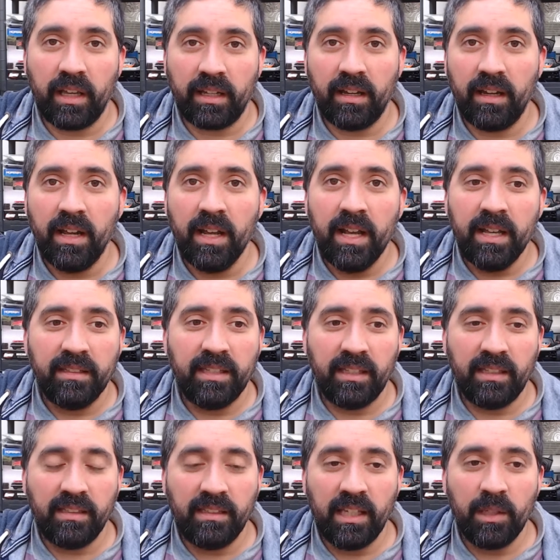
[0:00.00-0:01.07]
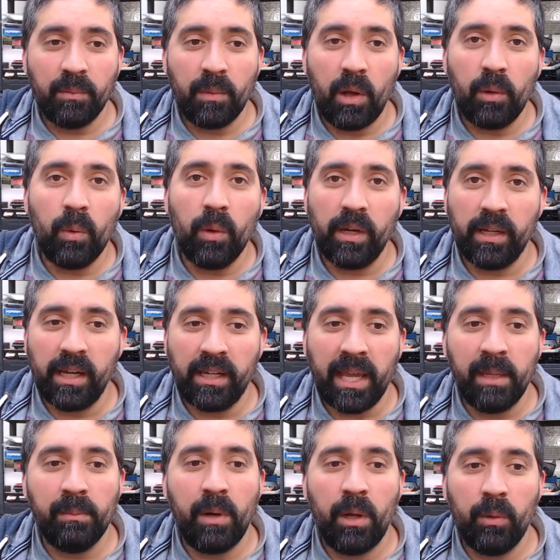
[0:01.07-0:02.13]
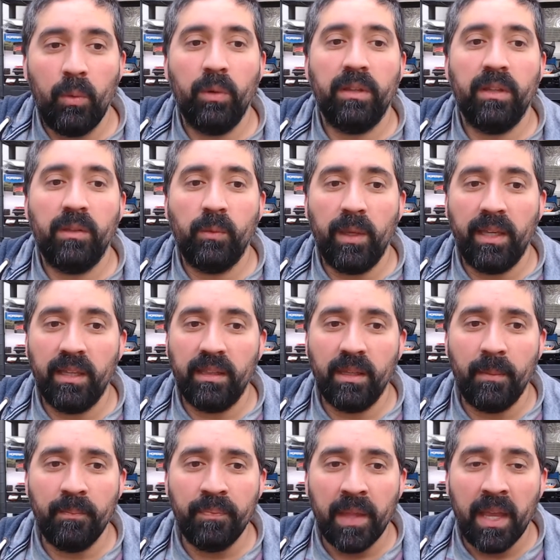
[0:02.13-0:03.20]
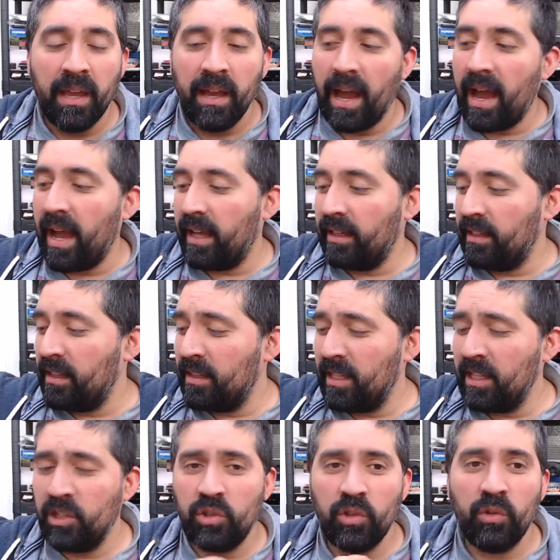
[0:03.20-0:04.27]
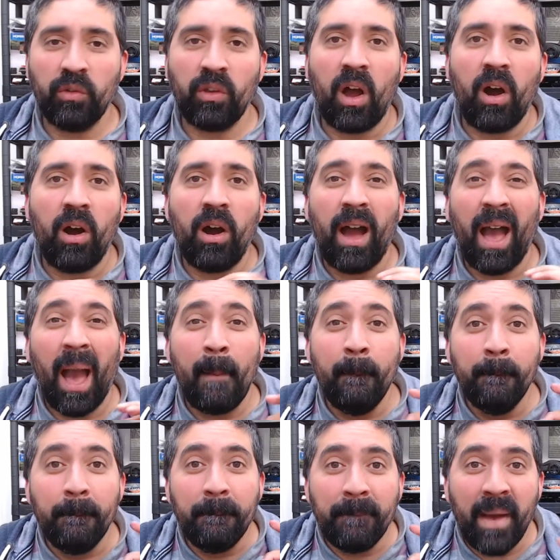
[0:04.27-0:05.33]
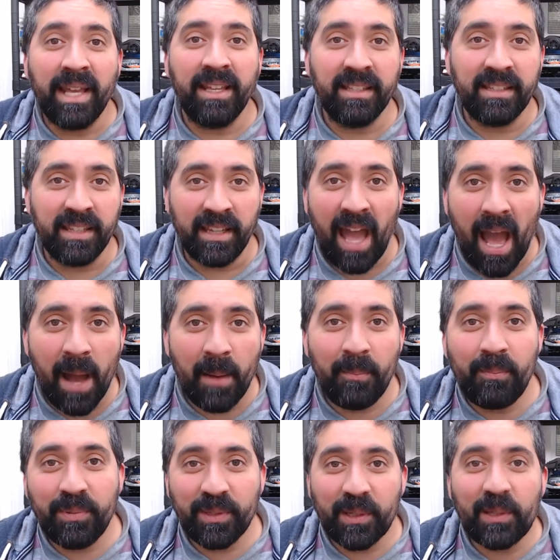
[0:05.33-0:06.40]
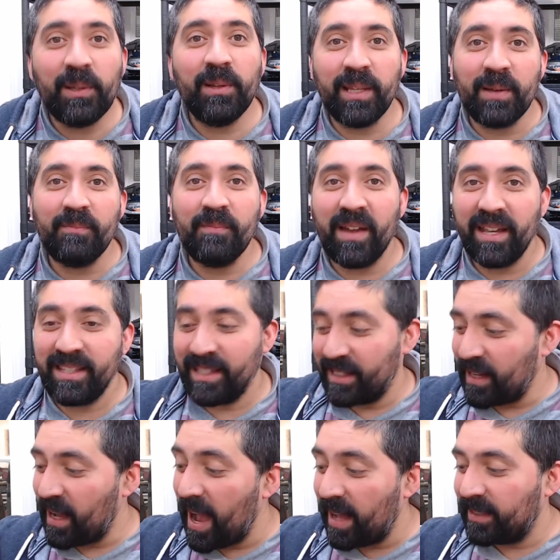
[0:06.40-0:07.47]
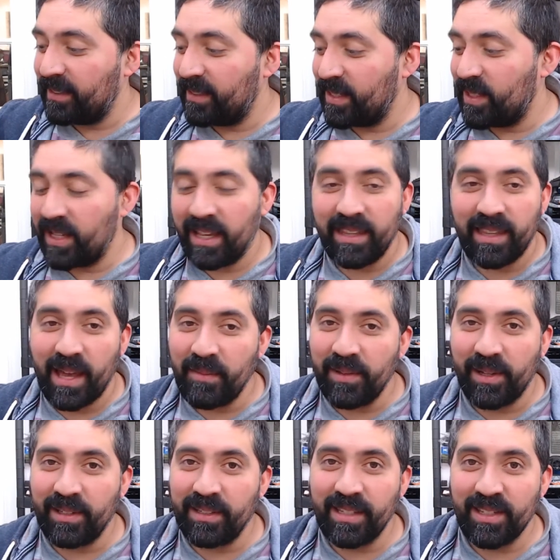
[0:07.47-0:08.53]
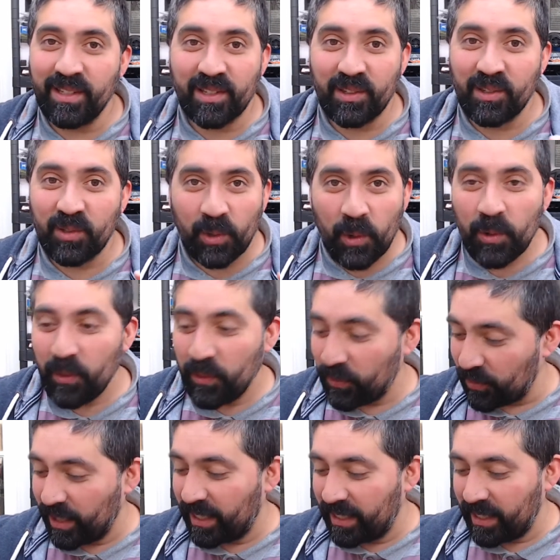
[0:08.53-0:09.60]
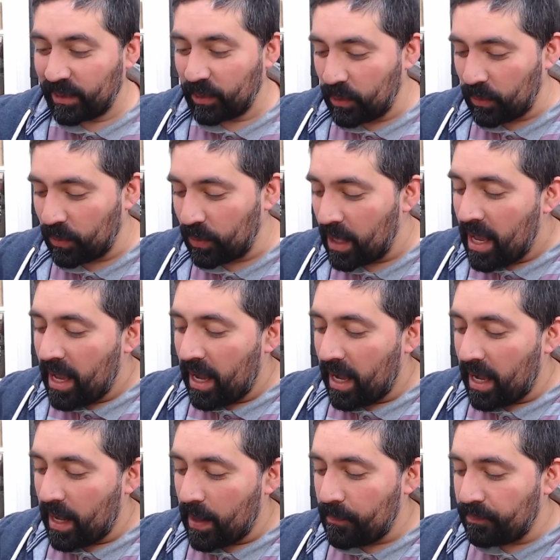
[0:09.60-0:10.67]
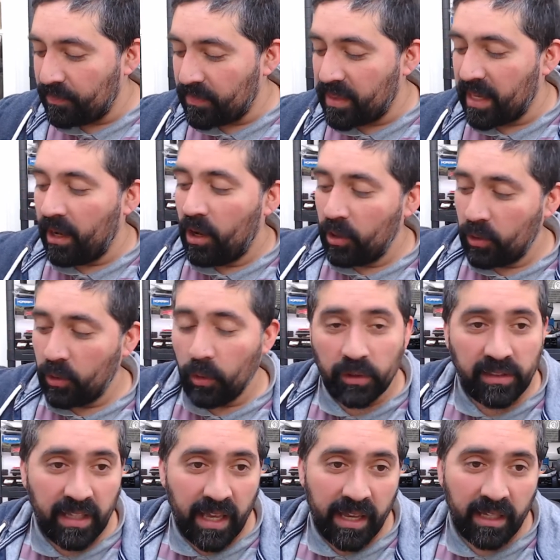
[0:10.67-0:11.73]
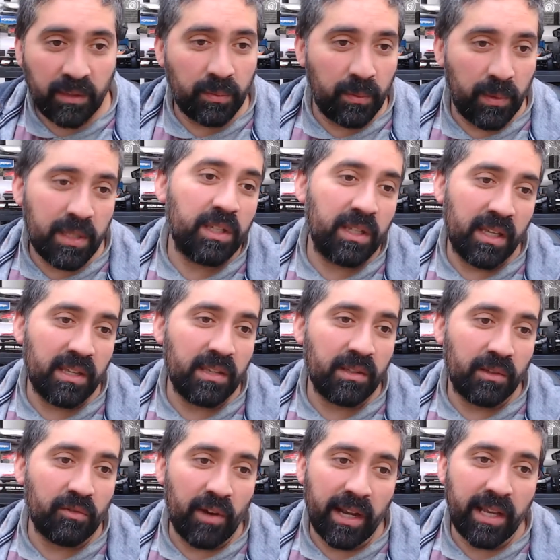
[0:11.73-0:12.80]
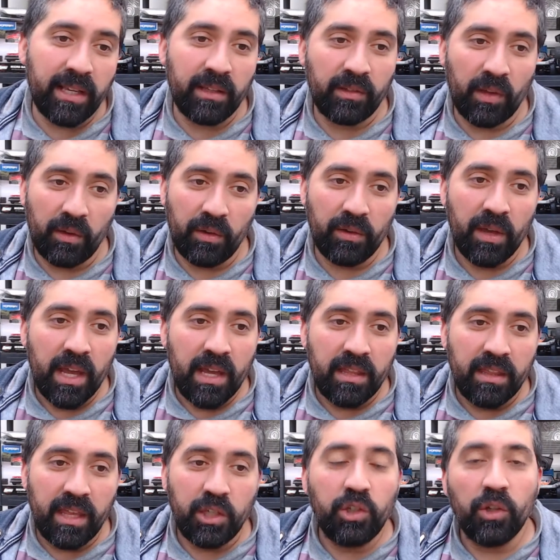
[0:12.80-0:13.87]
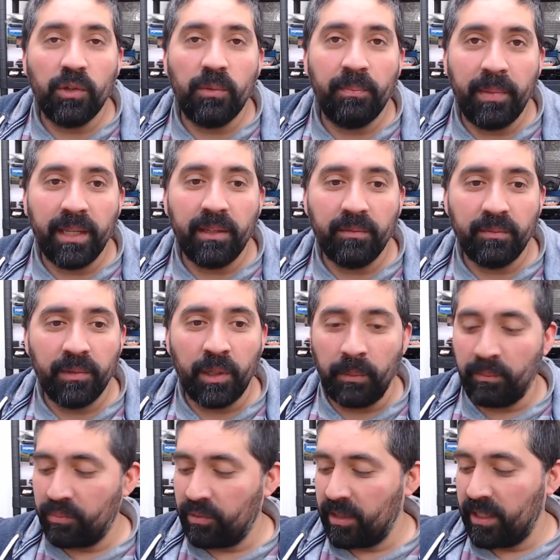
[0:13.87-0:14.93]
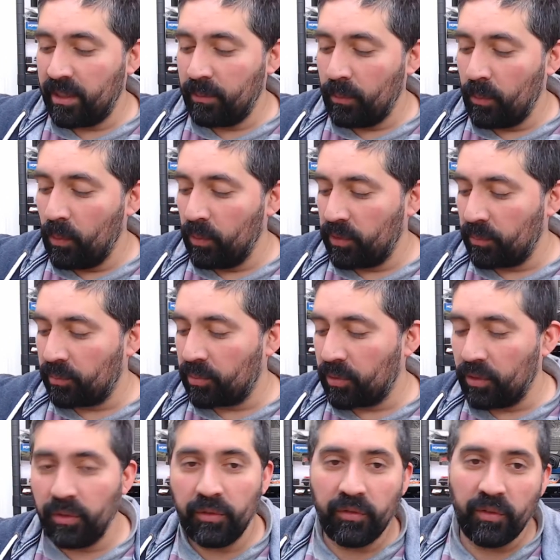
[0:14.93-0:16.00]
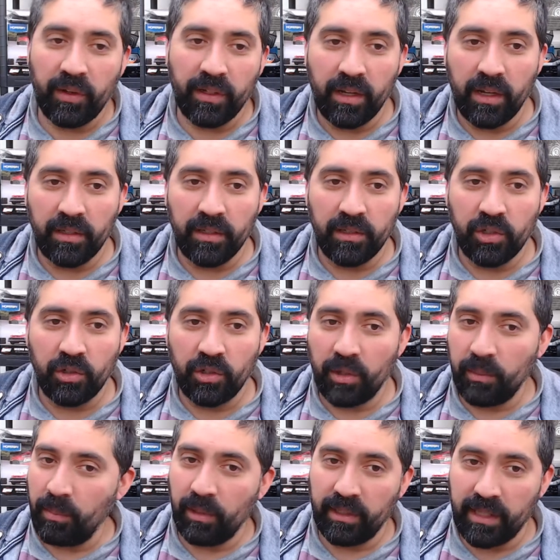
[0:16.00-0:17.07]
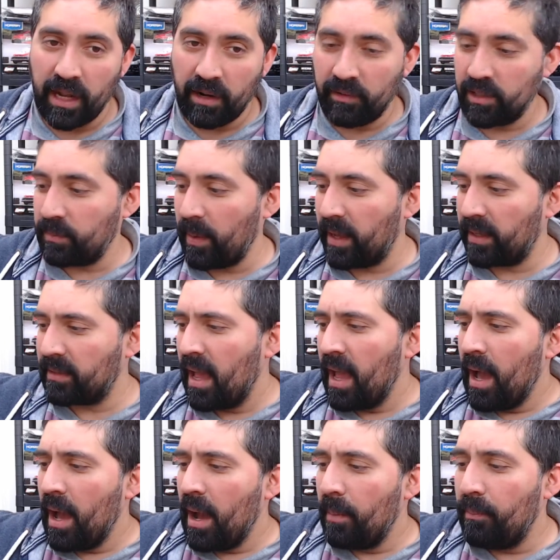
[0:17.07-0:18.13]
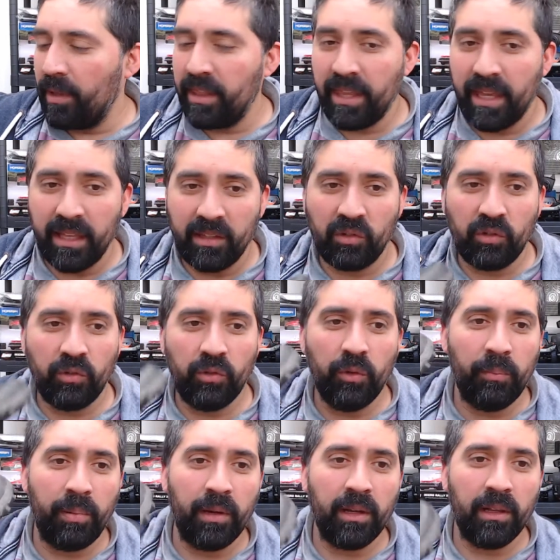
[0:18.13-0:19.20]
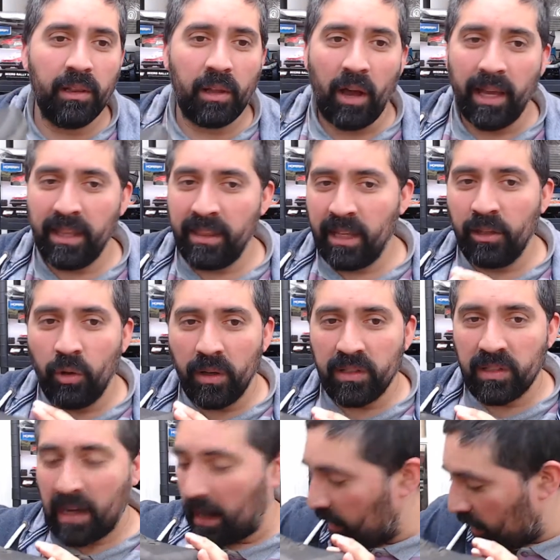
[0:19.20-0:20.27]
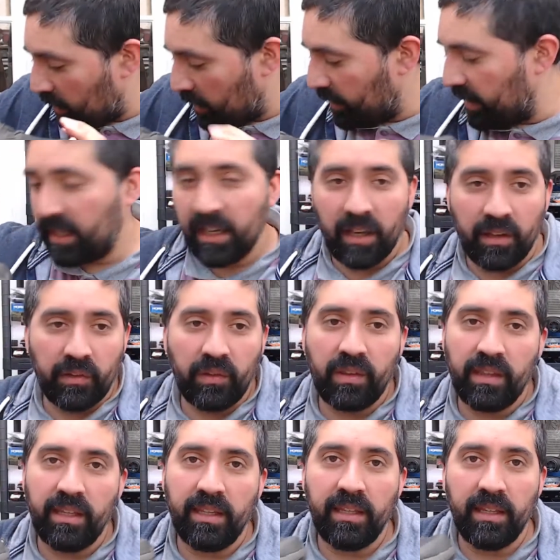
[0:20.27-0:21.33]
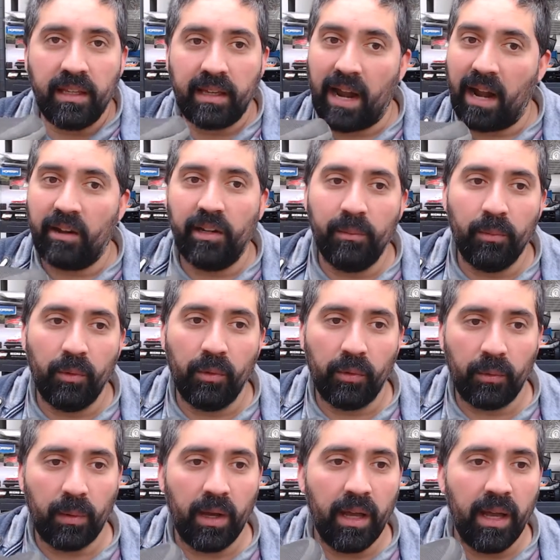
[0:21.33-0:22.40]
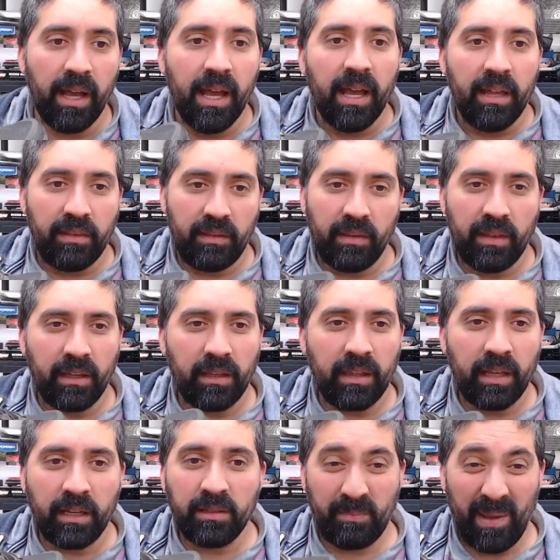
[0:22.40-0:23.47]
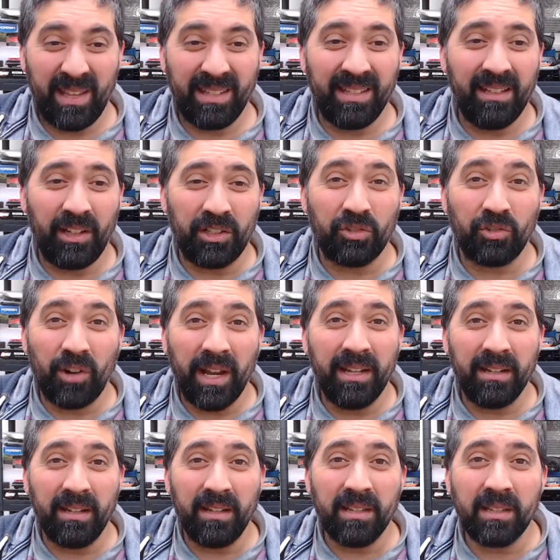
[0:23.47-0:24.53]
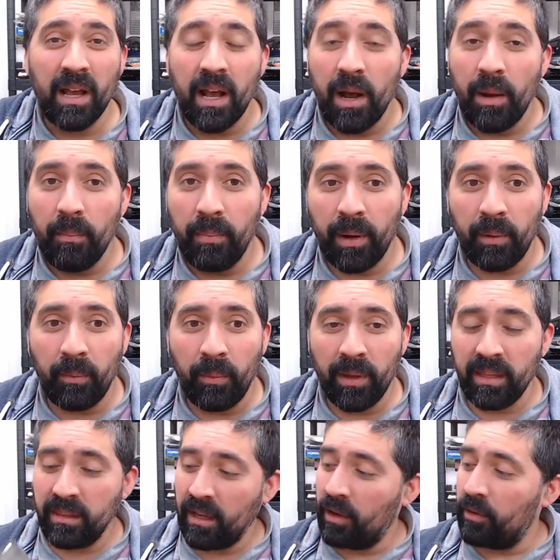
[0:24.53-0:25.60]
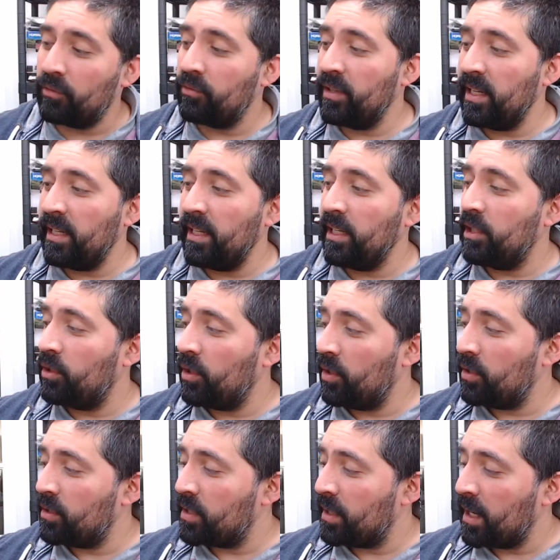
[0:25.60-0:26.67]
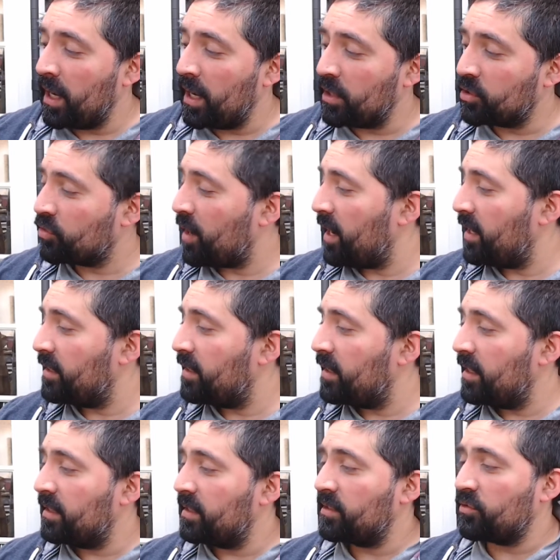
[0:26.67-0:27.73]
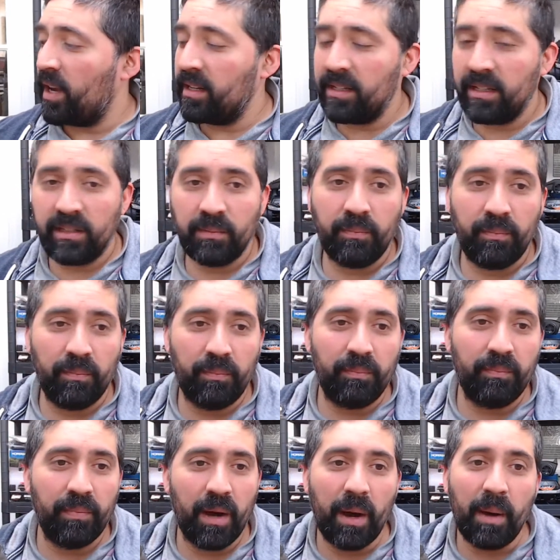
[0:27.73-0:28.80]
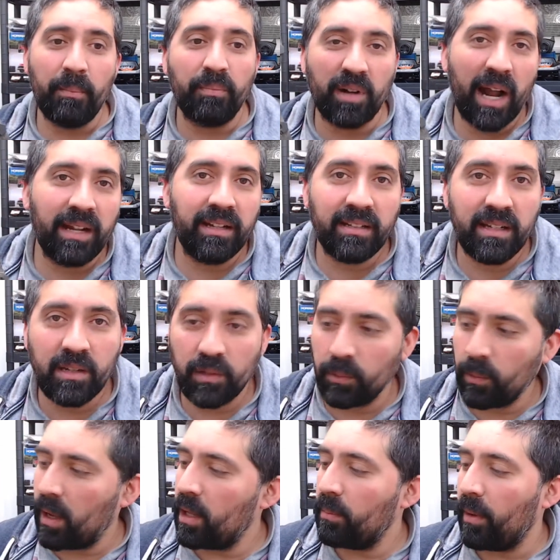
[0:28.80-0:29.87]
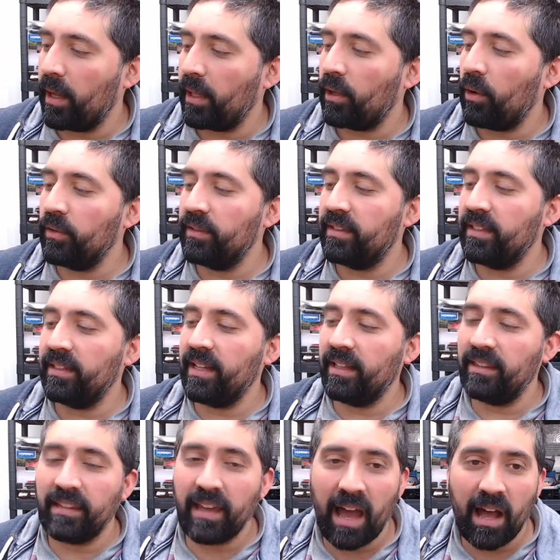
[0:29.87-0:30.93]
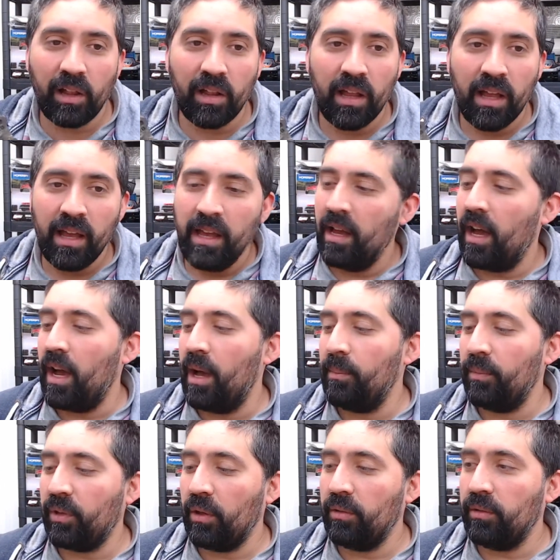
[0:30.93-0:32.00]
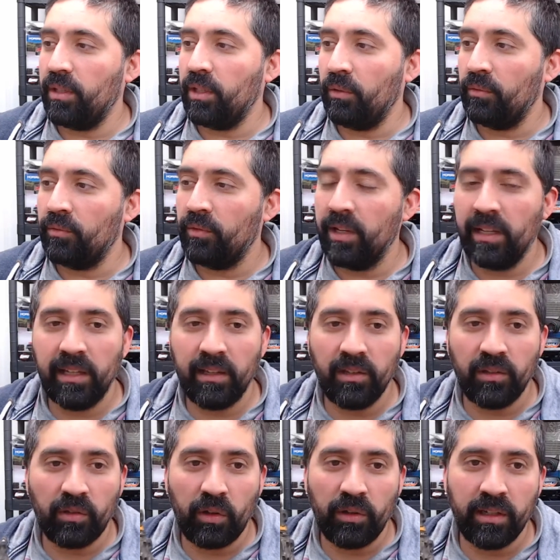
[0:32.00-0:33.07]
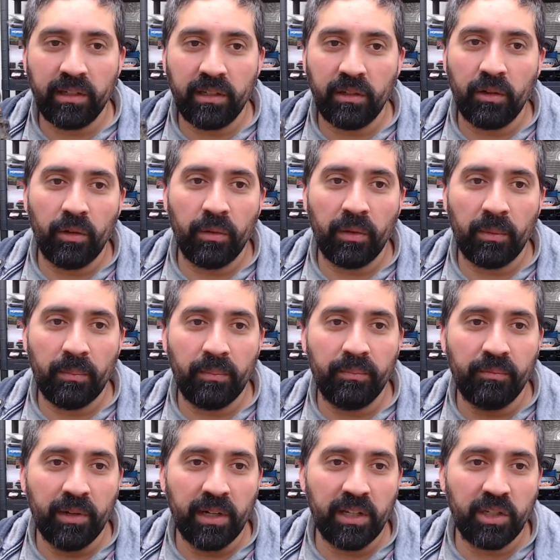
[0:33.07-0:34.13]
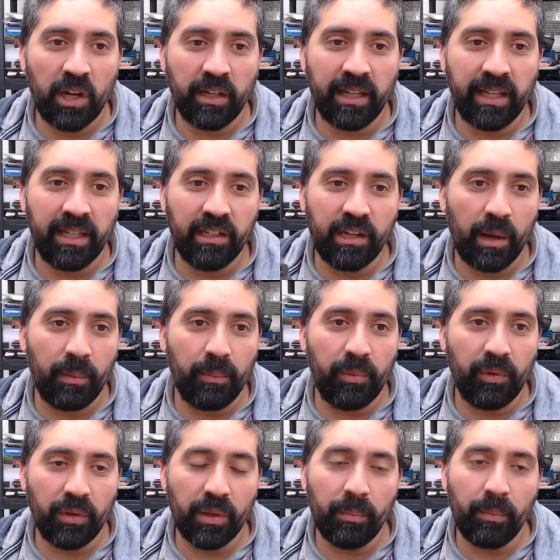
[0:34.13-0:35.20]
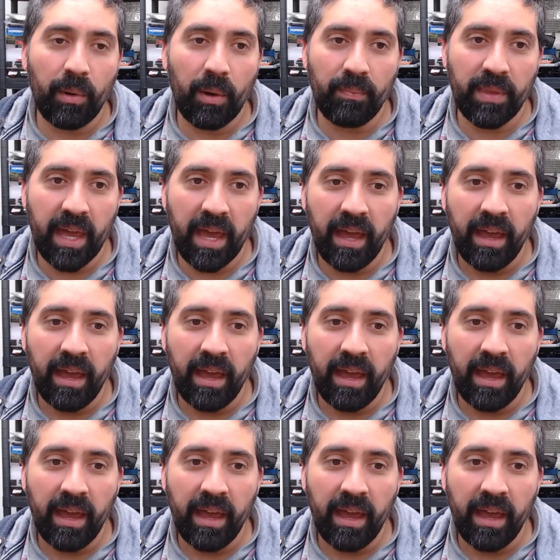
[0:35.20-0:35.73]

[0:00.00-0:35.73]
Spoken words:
a 16-mile walk and an 8-mile walk this week in them, and these shoes are amazing, absolutely amazing. And I had to share that because they're just so freaking cool. They are Gore-Tex, which is great, so they should be, pretty waterproof and durable in that respect. But they're super light. They're not as clunky as the Carrymores were. So they're basically like trainers, but with a really good tread. This tread is branded as well by Continental, so really solid. You got some really chunky nubs on the bottom there,